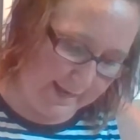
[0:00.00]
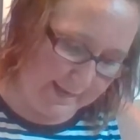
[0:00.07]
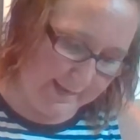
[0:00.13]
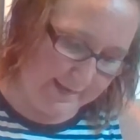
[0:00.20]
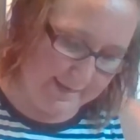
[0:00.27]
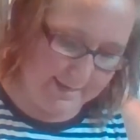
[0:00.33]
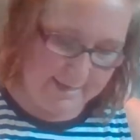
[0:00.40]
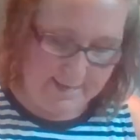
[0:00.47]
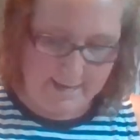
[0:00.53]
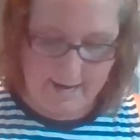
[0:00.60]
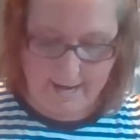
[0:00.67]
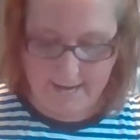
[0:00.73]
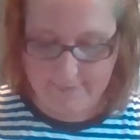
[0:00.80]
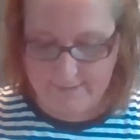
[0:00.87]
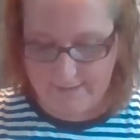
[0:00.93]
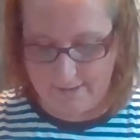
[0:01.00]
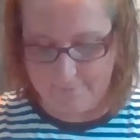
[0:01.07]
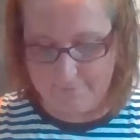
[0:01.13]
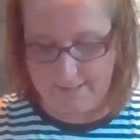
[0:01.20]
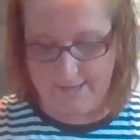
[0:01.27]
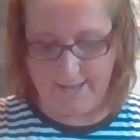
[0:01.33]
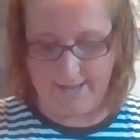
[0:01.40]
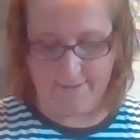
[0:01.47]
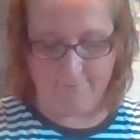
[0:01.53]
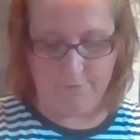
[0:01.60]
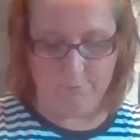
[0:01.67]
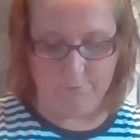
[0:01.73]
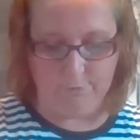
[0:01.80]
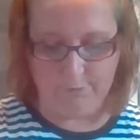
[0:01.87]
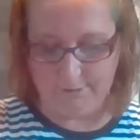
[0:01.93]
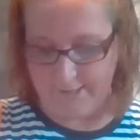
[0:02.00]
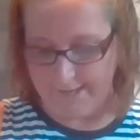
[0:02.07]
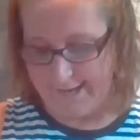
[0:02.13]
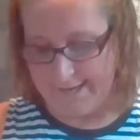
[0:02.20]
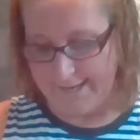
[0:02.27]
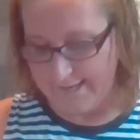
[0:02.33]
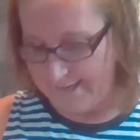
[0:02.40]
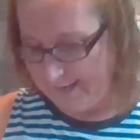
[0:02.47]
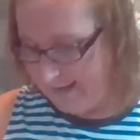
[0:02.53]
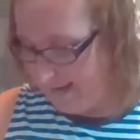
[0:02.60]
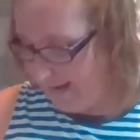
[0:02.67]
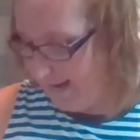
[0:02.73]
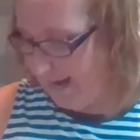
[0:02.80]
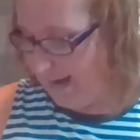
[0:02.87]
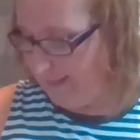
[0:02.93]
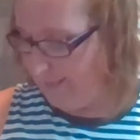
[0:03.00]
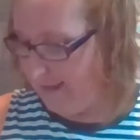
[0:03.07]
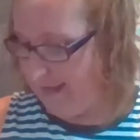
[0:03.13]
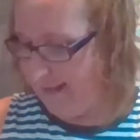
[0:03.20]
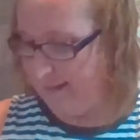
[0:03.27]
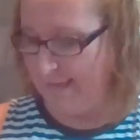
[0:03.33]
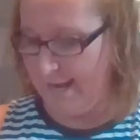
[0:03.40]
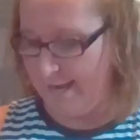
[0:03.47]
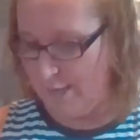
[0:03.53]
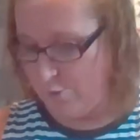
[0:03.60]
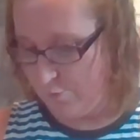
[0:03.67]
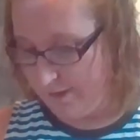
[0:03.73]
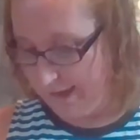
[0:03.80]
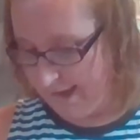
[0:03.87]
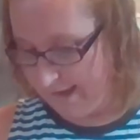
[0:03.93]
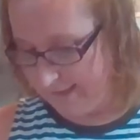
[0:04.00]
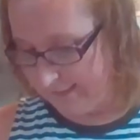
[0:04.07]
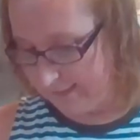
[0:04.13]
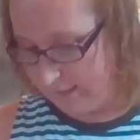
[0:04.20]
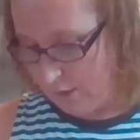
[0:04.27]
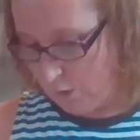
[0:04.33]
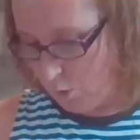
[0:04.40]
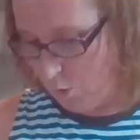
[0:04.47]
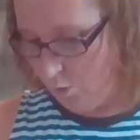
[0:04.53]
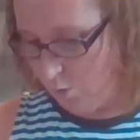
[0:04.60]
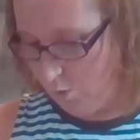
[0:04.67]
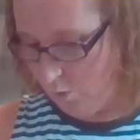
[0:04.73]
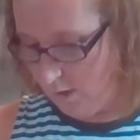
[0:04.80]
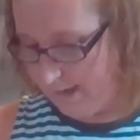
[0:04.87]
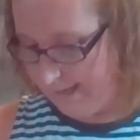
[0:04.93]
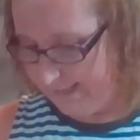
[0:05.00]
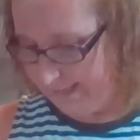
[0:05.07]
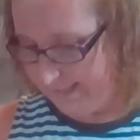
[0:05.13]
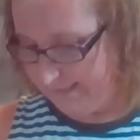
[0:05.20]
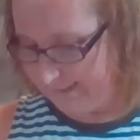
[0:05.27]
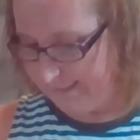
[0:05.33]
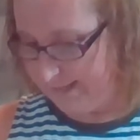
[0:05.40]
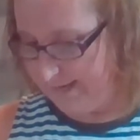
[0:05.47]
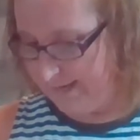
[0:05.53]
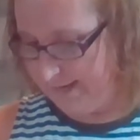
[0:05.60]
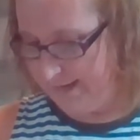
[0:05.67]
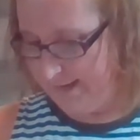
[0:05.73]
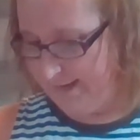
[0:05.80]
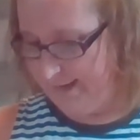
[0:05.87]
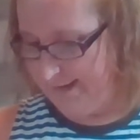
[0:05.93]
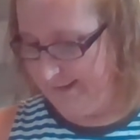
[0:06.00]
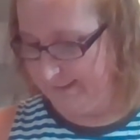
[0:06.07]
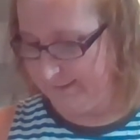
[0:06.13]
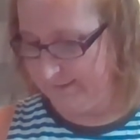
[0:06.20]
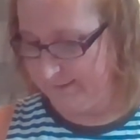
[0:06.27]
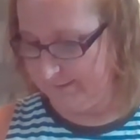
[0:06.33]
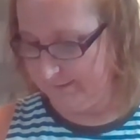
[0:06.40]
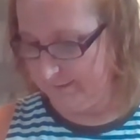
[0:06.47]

it, and then I'm going to have you look at it and then let you guess, what is it?